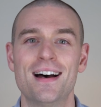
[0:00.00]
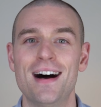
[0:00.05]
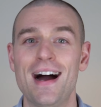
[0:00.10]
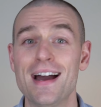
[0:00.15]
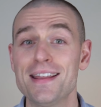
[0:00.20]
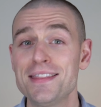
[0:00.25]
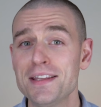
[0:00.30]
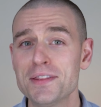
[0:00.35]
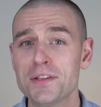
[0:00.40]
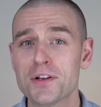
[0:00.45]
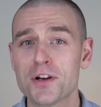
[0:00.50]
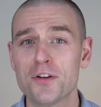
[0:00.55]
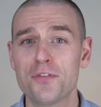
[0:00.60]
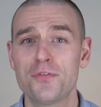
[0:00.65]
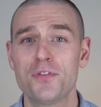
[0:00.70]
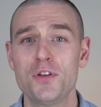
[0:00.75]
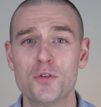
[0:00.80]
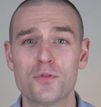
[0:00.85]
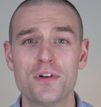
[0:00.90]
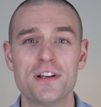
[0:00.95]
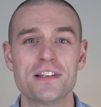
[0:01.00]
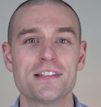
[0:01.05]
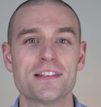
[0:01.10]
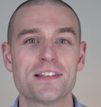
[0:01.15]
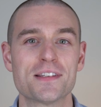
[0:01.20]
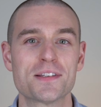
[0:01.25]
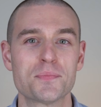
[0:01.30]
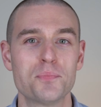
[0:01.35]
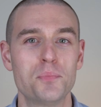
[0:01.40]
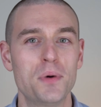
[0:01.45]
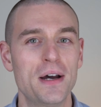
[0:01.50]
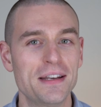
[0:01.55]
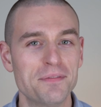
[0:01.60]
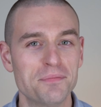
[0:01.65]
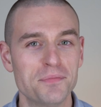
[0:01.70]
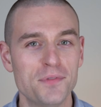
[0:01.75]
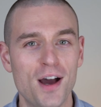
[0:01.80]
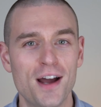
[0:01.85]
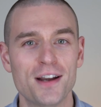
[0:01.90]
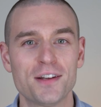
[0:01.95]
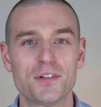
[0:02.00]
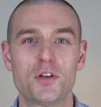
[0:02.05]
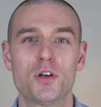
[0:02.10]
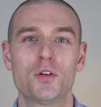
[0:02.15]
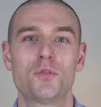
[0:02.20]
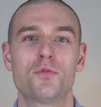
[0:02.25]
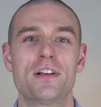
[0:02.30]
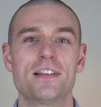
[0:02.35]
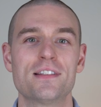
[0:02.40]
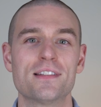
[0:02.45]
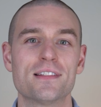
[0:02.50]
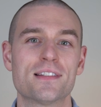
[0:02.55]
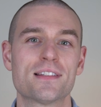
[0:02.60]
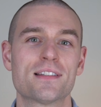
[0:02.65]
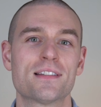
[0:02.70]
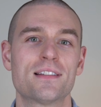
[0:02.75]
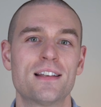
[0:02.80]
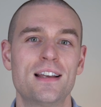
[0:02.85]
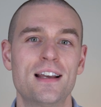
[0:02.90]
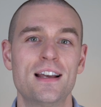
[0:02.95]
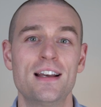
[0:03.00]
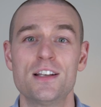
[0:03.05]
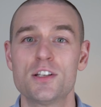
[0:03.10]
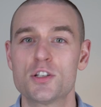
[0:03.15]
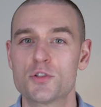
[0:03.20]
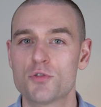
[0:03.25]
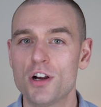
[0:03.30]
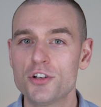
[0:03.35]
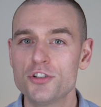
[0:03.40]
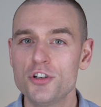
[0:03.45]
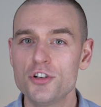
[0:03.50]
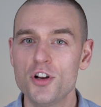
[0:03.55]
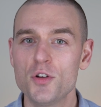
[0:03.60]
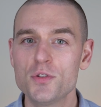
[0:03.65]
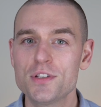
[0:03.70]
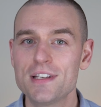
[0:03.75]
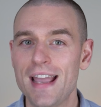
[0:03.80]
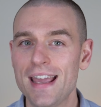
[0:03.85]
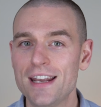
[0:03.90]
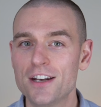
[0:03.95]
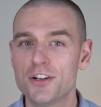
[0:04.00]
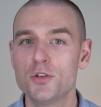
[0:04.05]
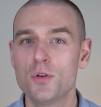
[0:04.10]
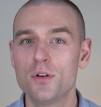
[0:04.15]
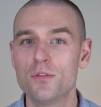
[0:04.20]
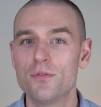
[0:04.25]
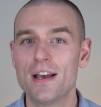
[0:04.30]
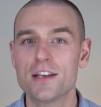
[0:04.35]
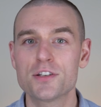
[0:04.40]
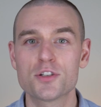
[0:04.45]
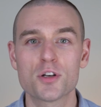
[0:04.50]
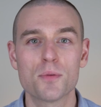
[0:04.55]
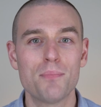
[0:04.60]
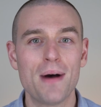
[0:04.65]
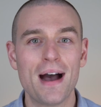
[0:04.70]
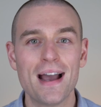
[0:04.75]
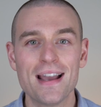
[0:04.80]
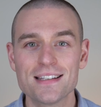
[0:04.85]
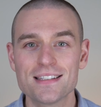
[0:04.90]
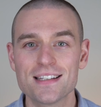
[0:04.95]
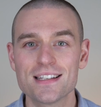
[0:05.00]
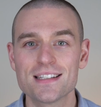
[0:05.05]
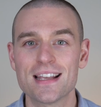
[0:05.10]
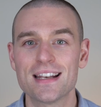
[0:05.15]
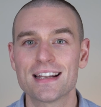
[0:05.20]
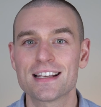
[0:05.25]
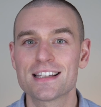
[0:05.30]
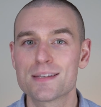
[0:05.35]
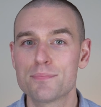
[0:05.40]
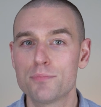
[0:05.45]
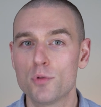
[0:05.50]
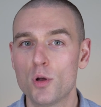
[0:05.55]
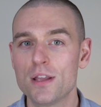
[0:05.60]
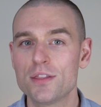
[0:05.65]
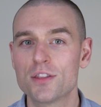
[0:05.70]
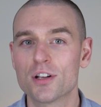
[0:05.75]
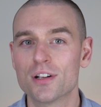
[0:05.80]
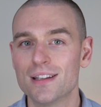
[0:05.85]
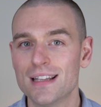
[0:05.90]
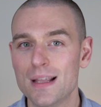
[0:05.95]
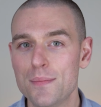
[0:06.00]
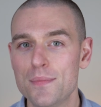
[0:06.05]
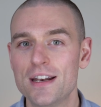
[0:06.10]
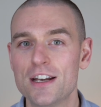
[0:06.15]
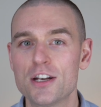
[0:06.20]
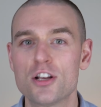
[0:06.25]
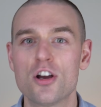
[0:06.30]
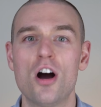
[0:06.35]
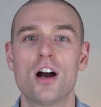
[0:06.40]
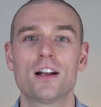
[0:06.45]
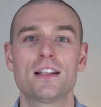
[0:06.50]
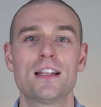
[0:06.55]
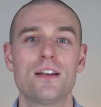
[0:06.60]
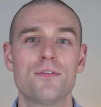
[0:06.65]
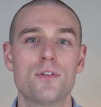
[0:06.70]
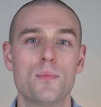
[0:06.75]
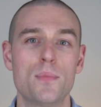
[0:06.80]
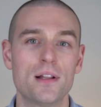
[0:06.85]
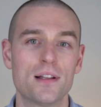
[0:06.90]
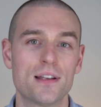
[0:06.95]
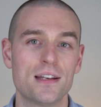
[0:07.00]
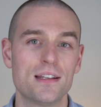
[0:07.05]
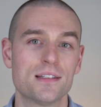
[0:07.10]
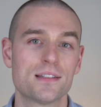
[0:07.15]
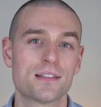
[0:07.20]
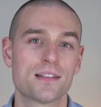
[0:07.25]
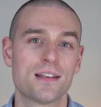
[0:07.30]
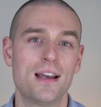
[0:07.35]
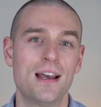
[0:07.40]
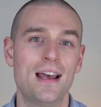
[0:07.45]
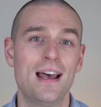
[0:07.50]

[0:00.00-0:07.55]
I think there are a few reasons, but not good reasons. Structured notes cater to investor biases and exploit their limited cognitive abilities.